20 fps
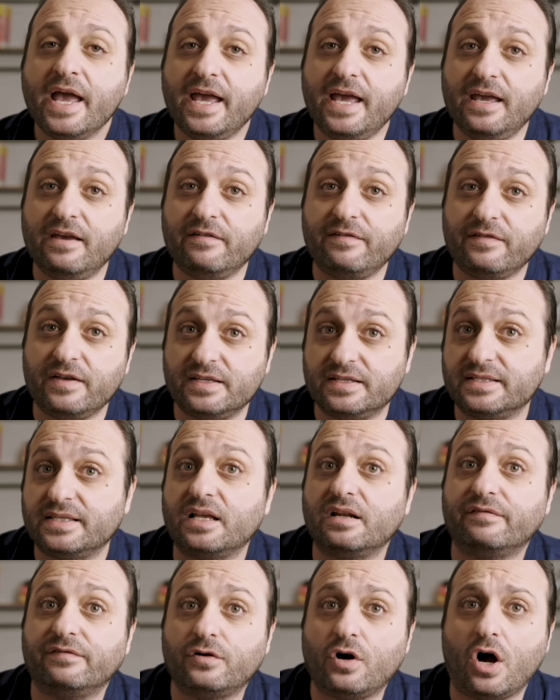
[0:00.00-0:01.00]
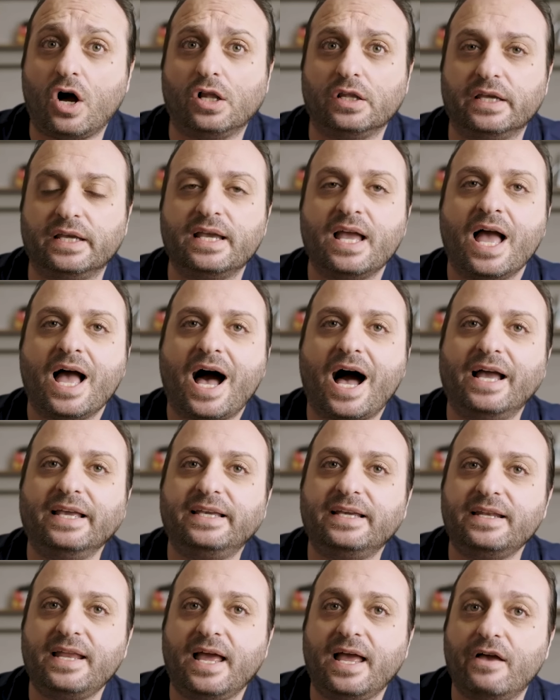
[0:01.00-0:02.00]
If instead of calling, I
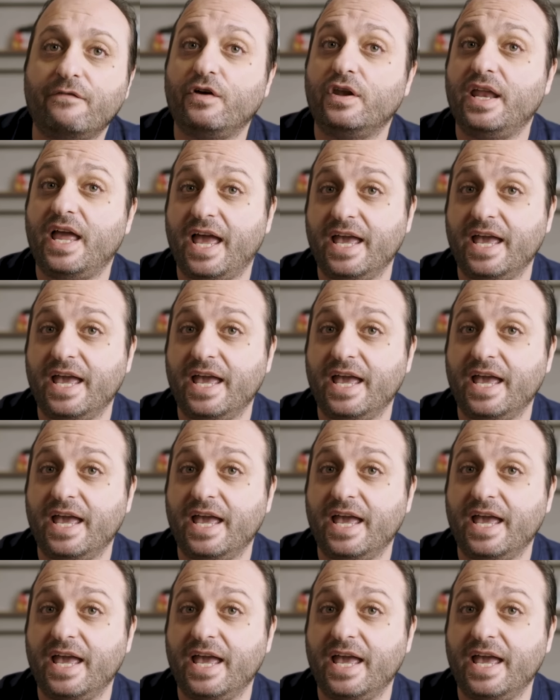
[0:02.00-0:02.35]
can have an